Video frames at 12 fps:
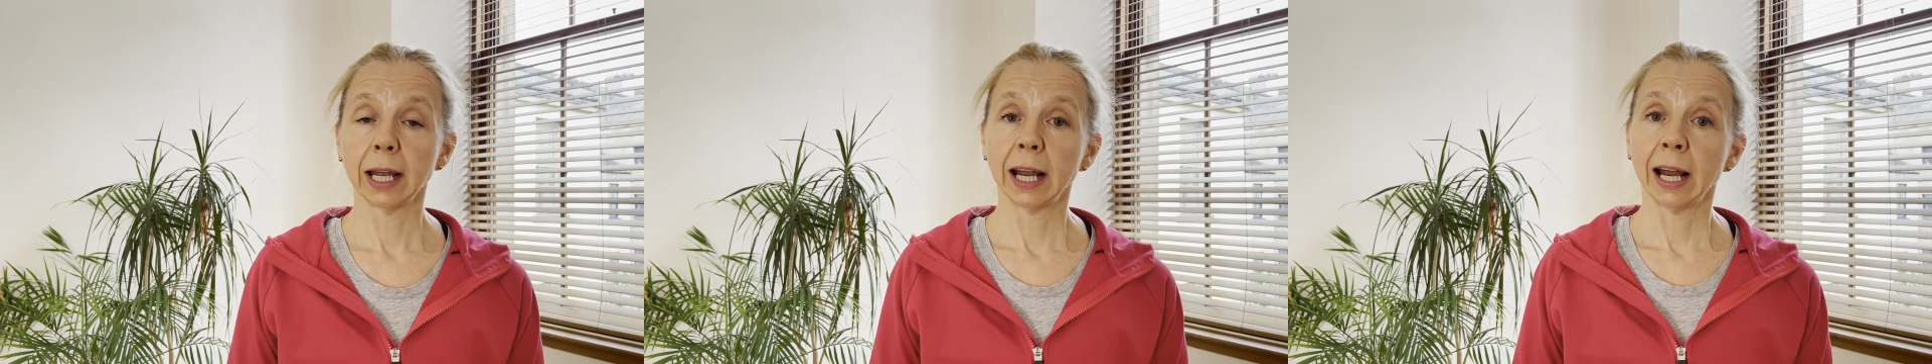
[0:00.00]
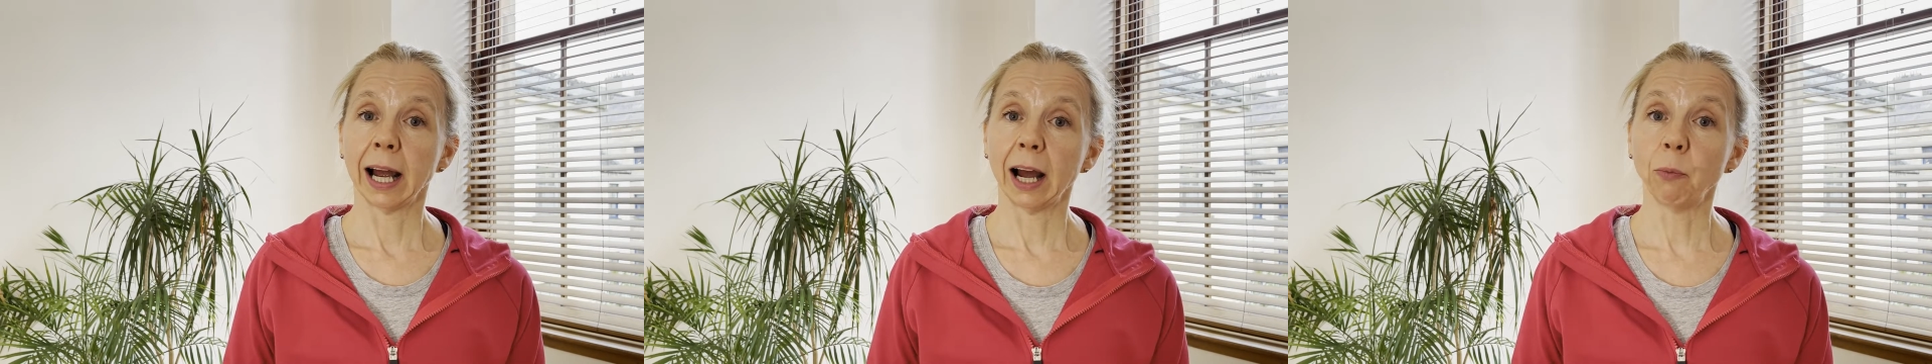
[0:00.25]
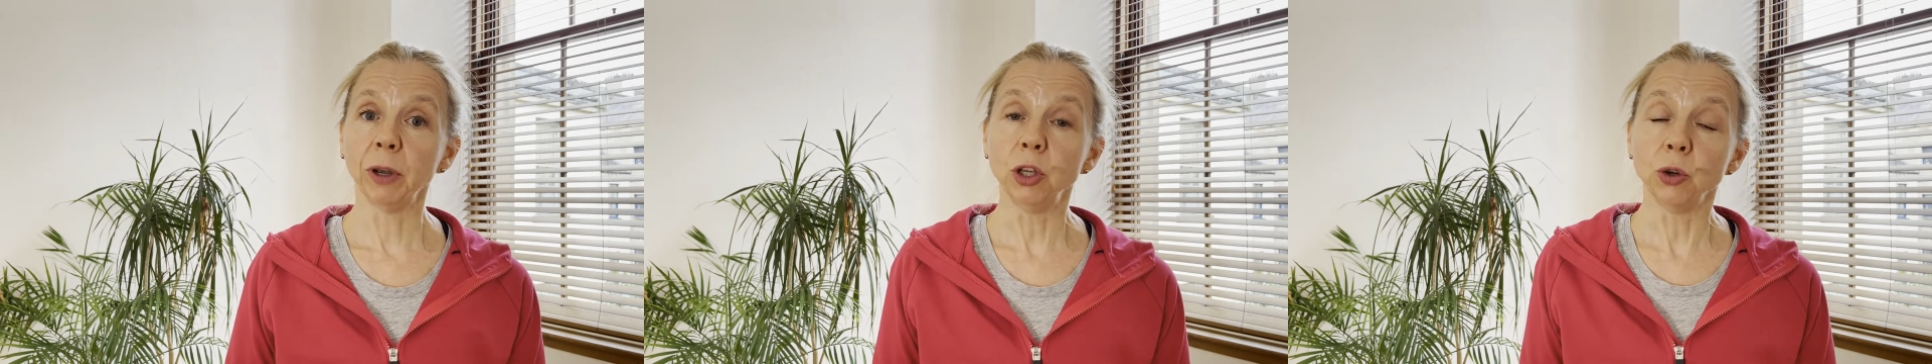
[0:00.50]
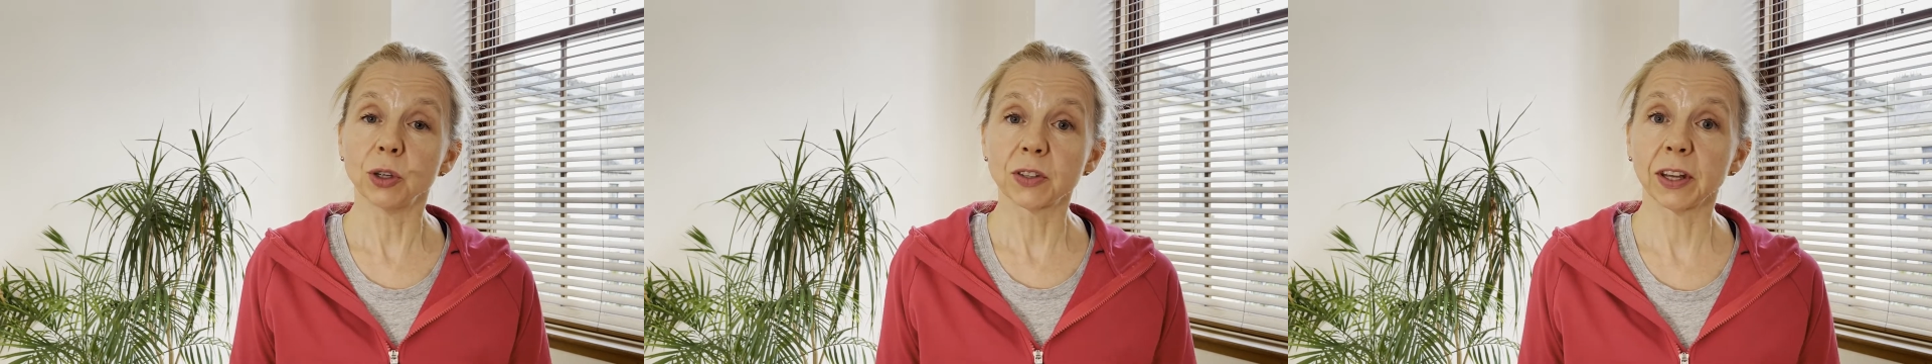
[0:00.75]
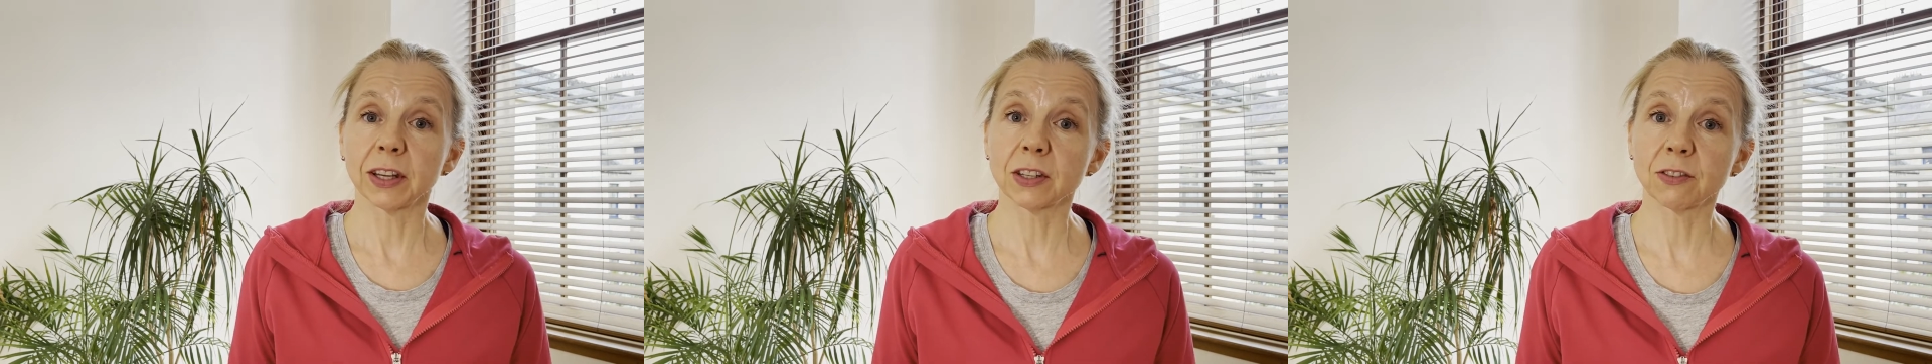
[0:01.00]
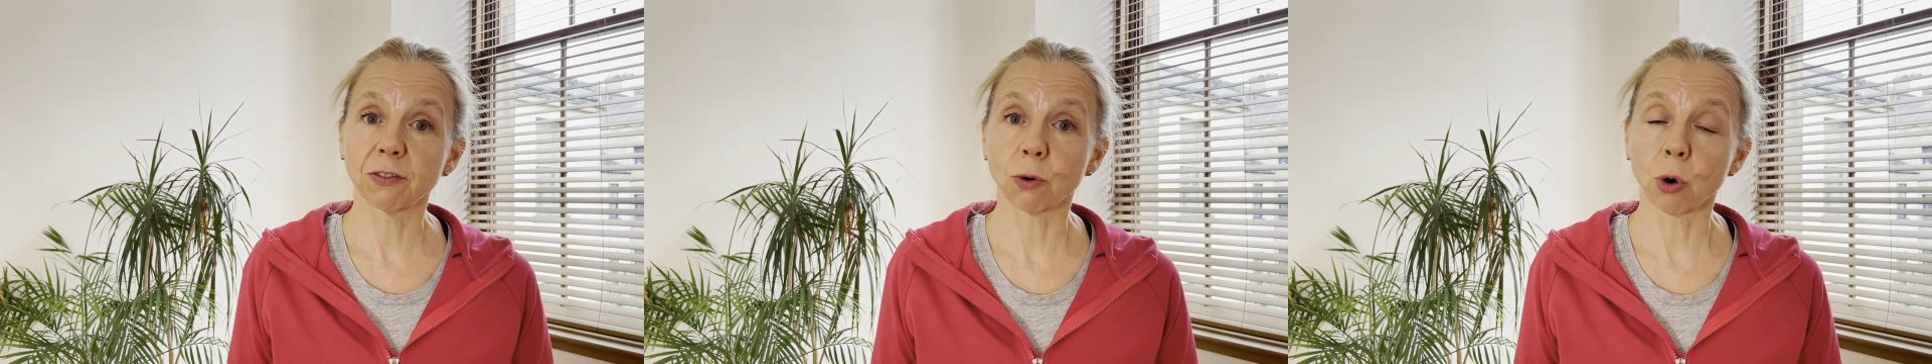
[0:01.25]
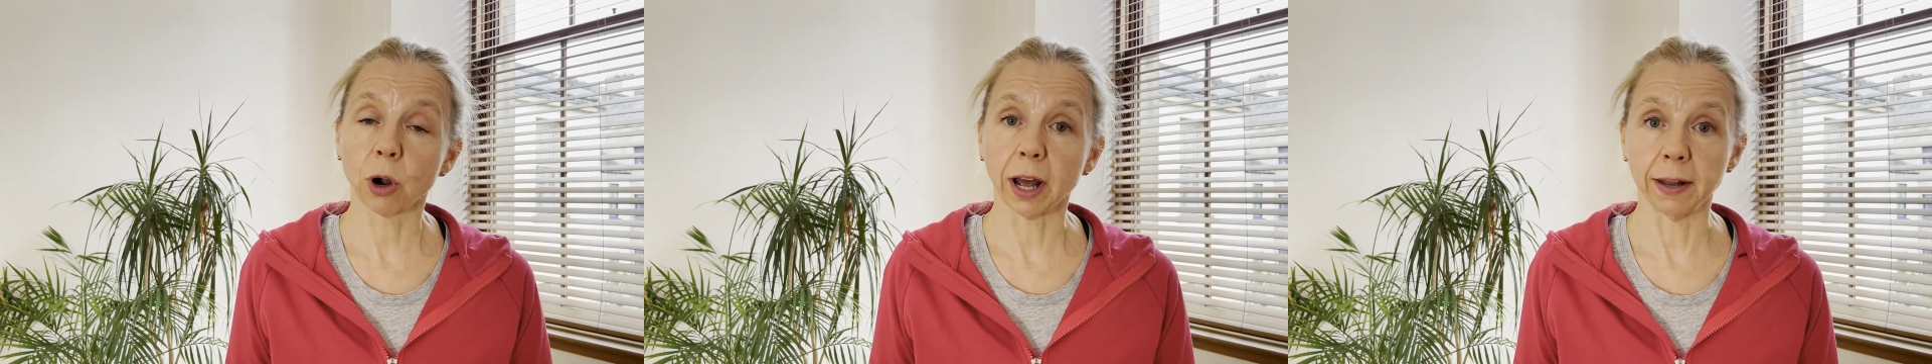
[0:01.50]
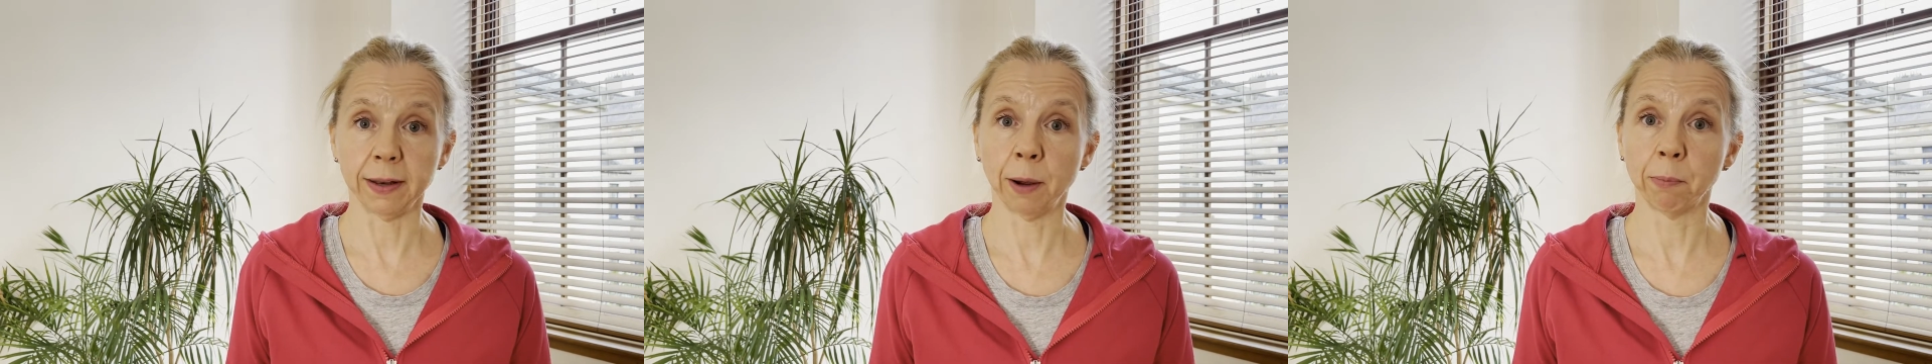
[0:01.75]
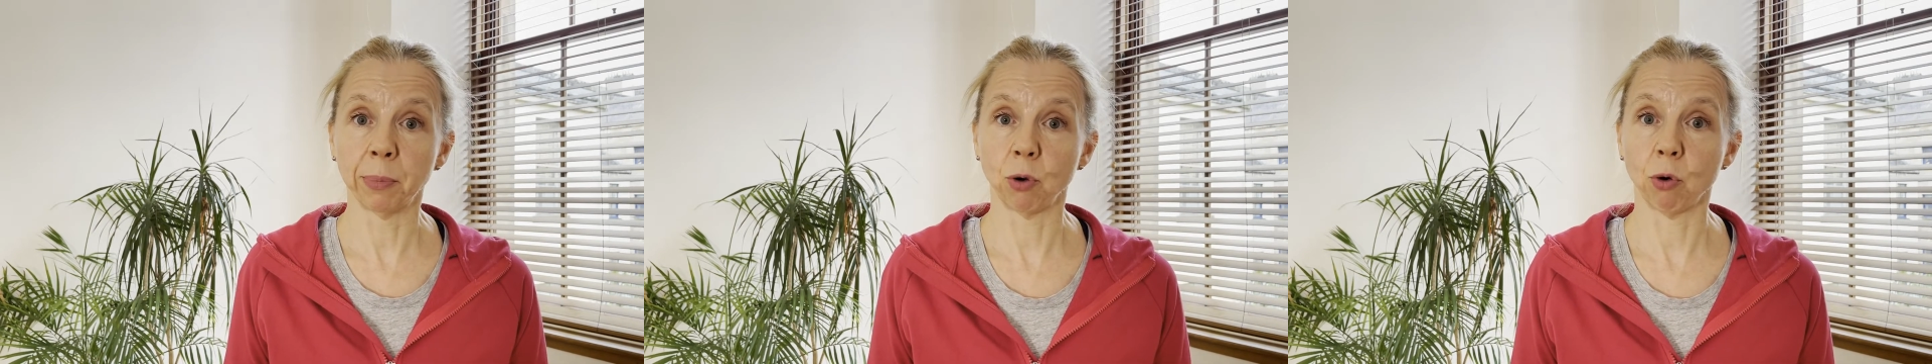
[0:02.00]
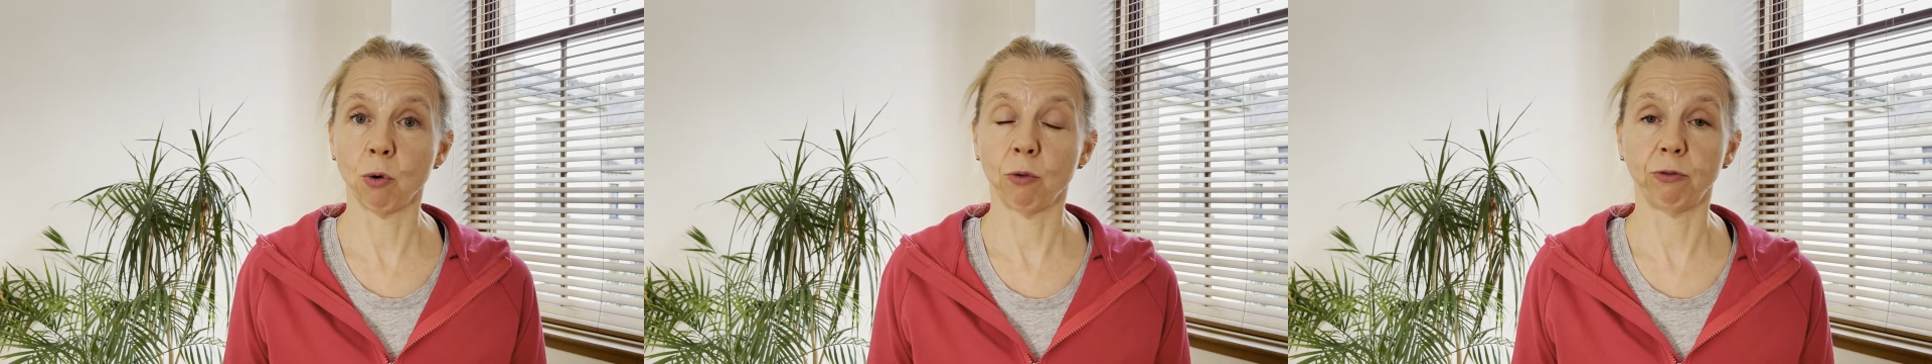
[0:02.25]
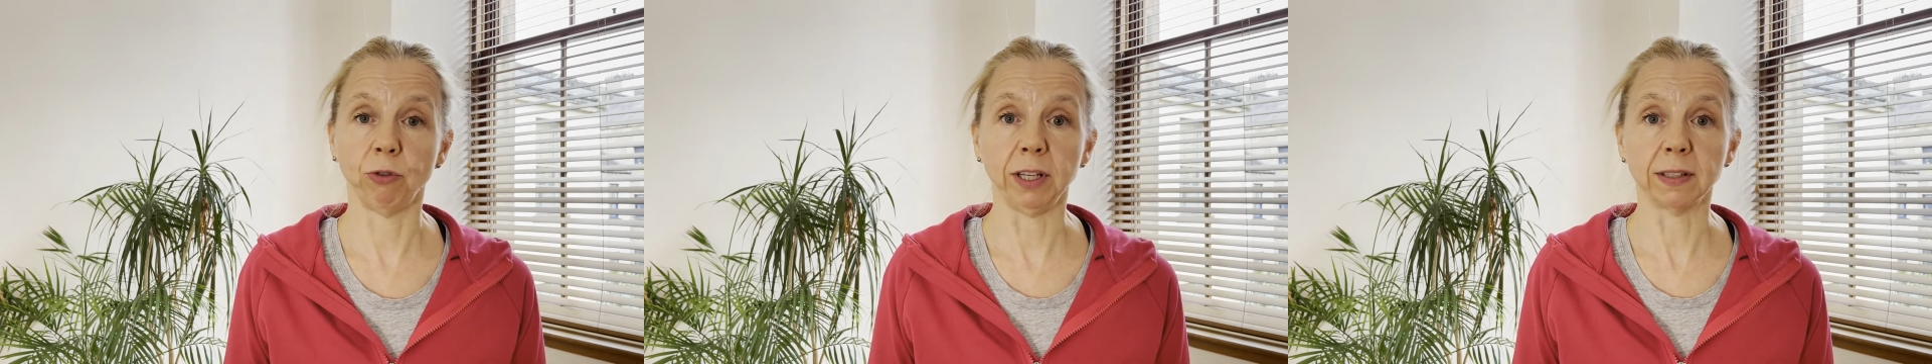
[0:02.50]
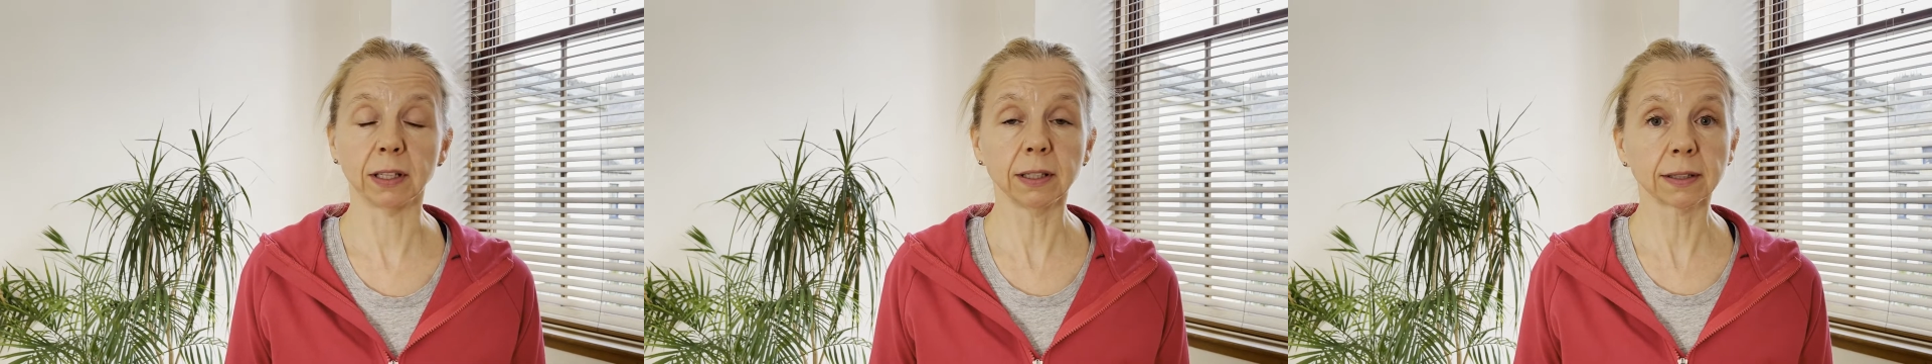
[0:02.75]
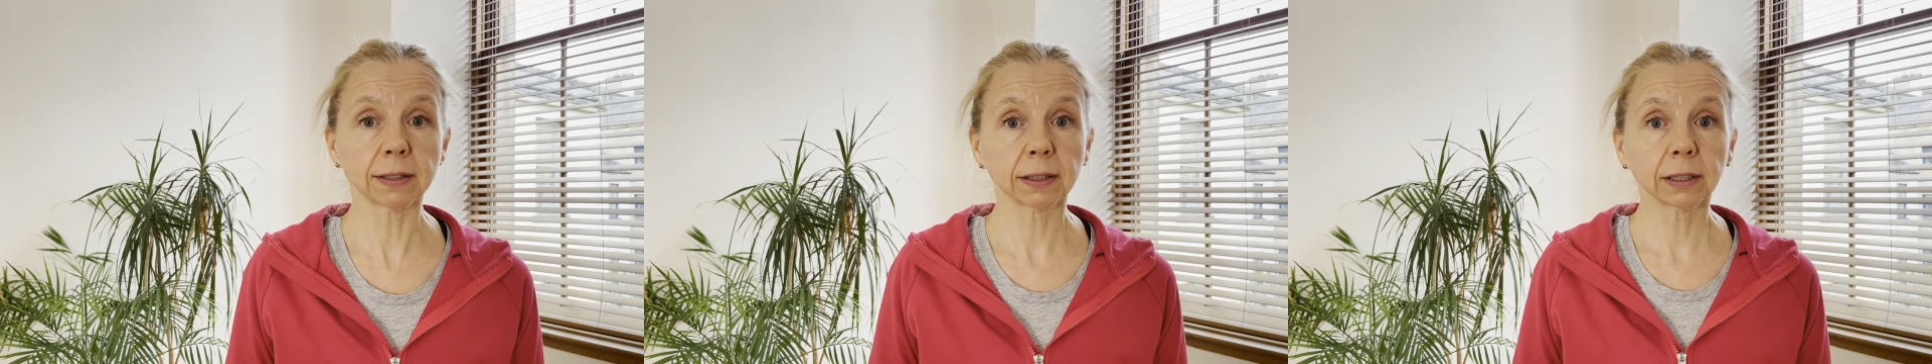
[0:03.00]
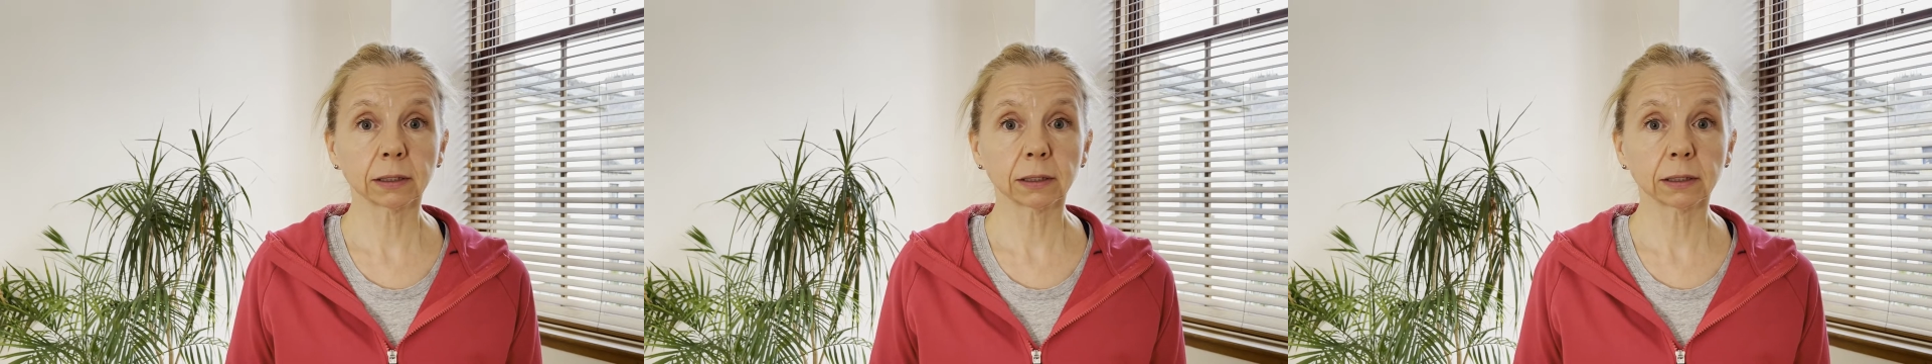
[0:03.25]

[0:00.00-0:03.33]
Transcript: and we use this for a number of reasons.